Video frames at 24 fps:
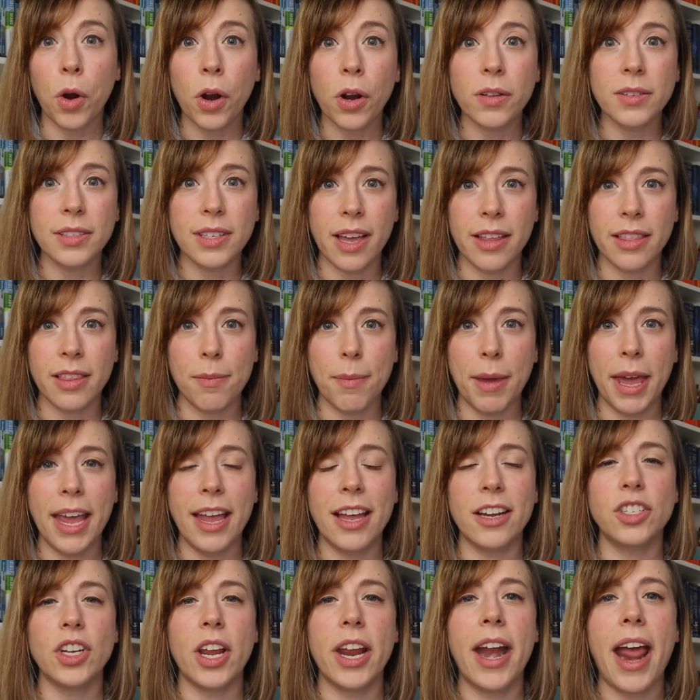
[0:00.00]
words on the
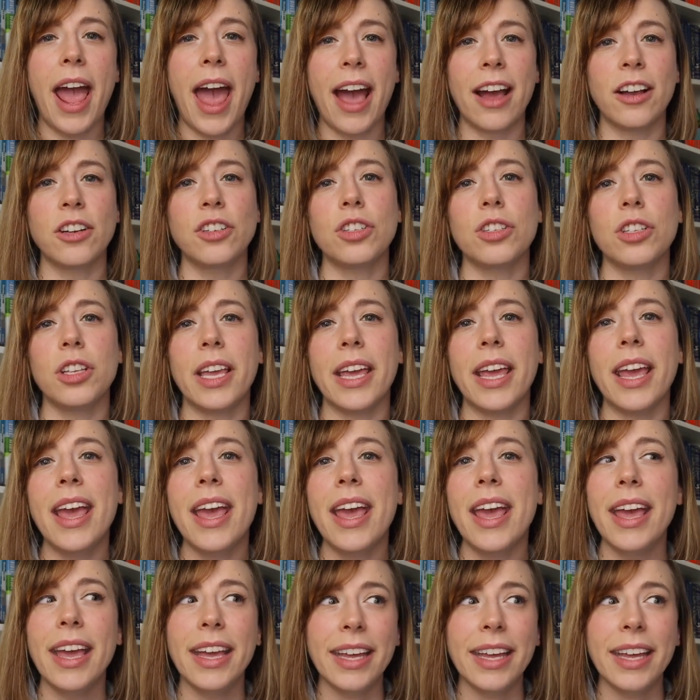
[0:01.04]
page and actually